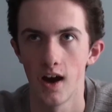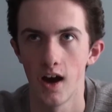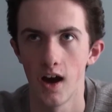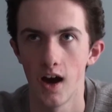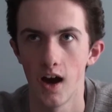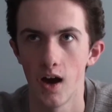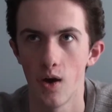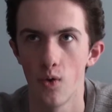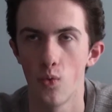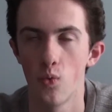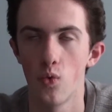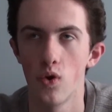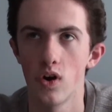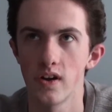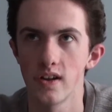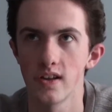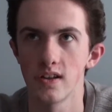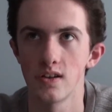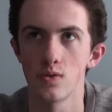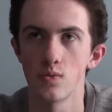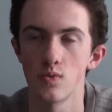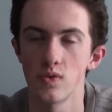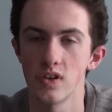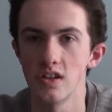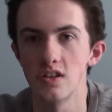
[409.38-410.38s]
I wanted
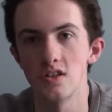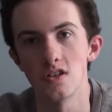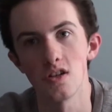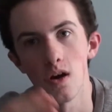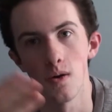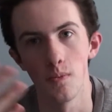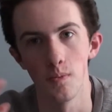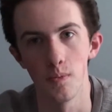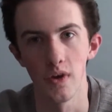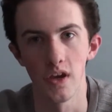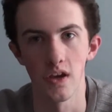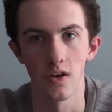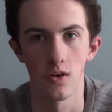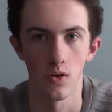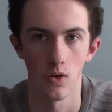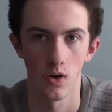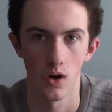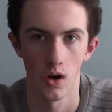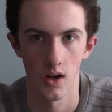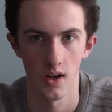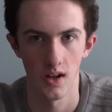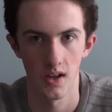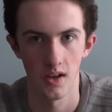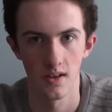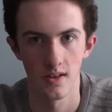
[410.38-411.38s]
to reach a bigger
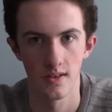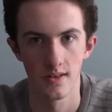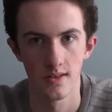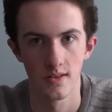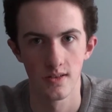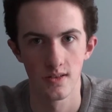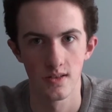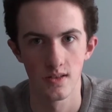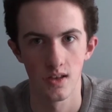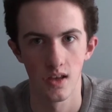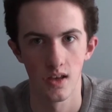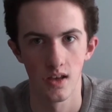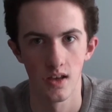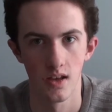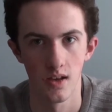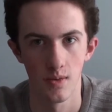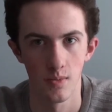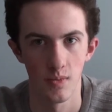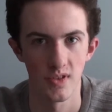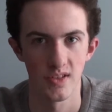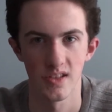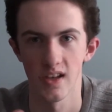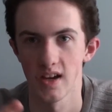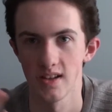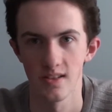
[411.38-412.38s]
audience
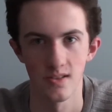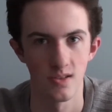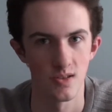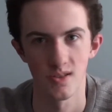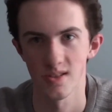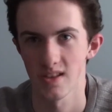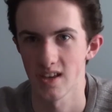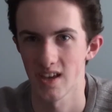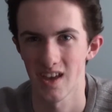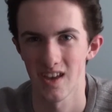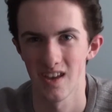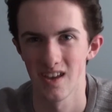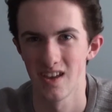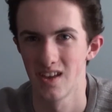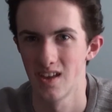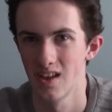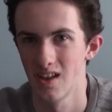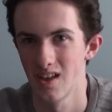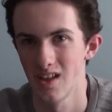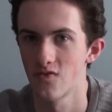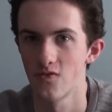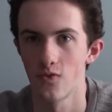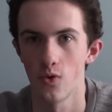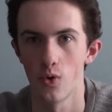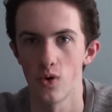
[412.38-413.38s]
besides just like
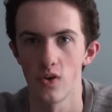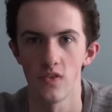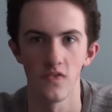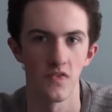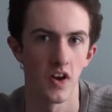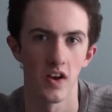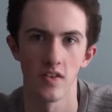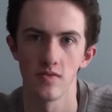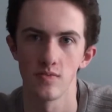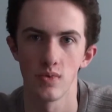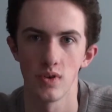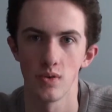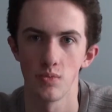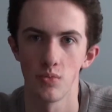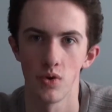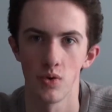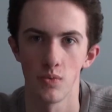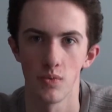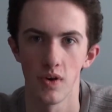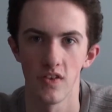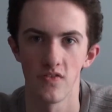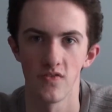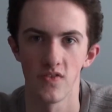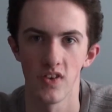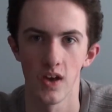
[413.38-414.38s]
4 or 5 people in
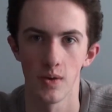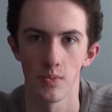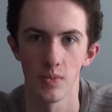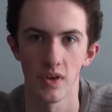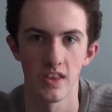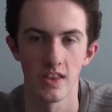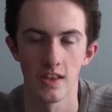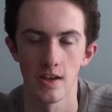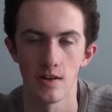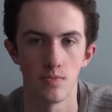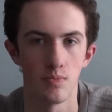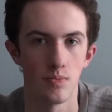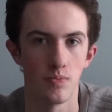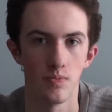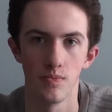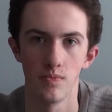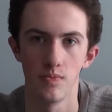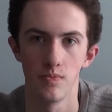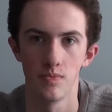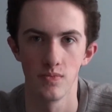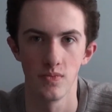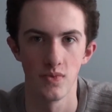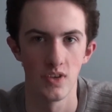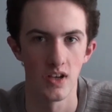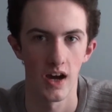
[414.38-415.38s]
my family that
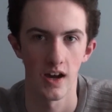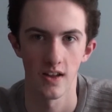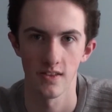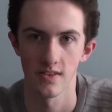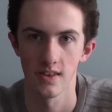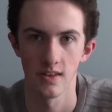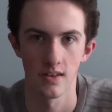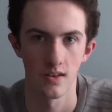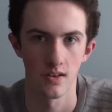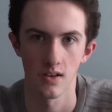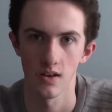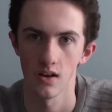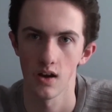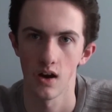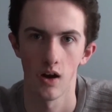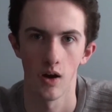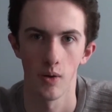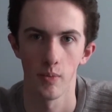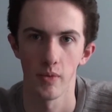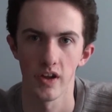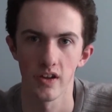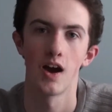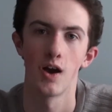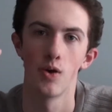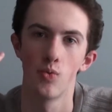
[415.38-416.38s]
got the
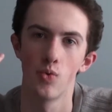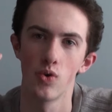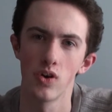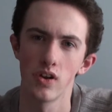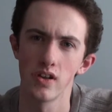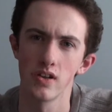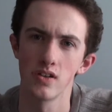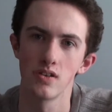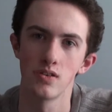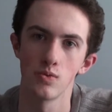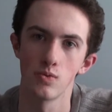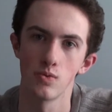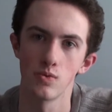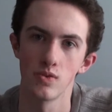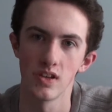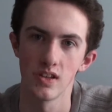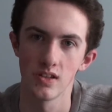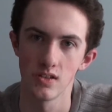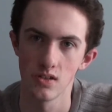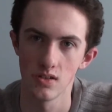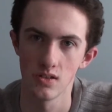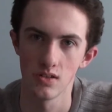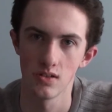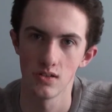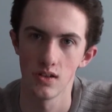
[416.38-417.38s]
comic. I wanted to
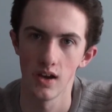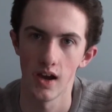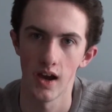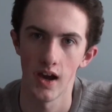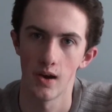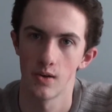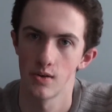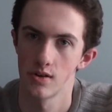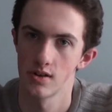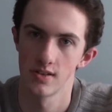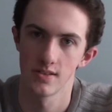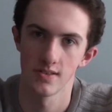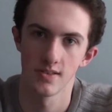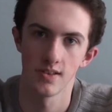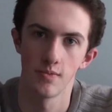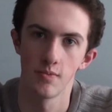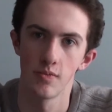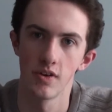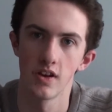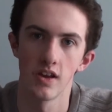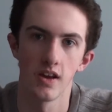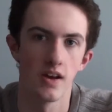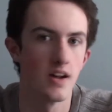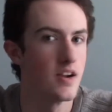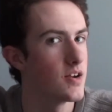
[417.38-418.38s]
reach out to
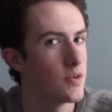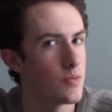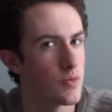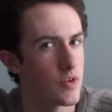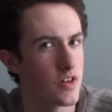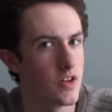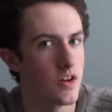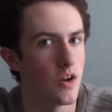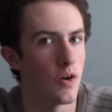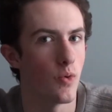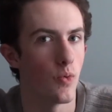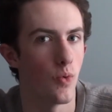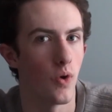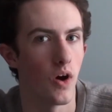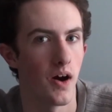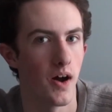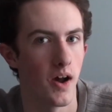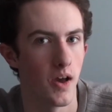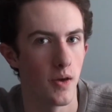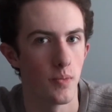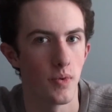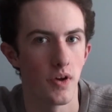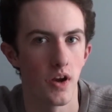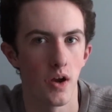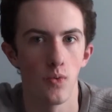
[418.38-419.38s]
somebody. I didn't really know
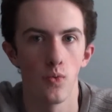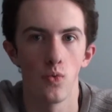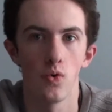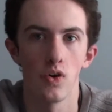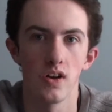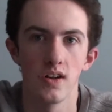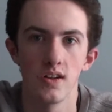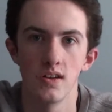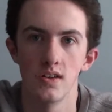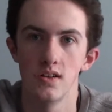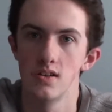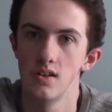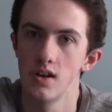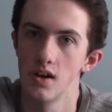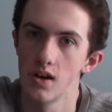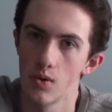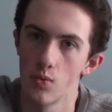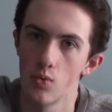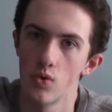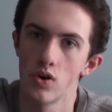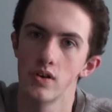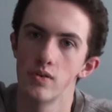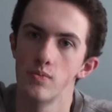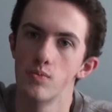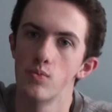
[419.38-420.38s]
why, but I
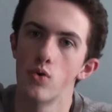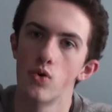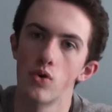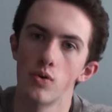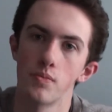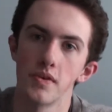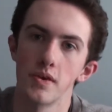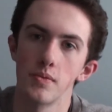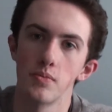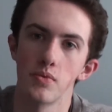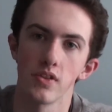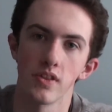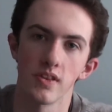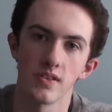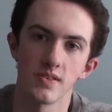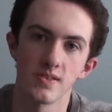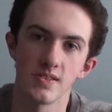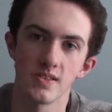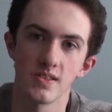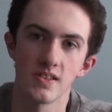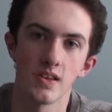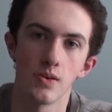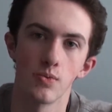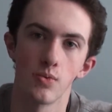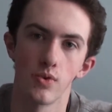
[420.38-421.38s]
wanted more people to
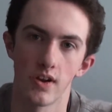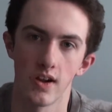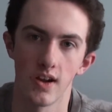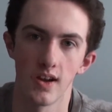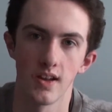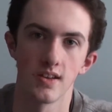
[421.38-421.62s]
see what I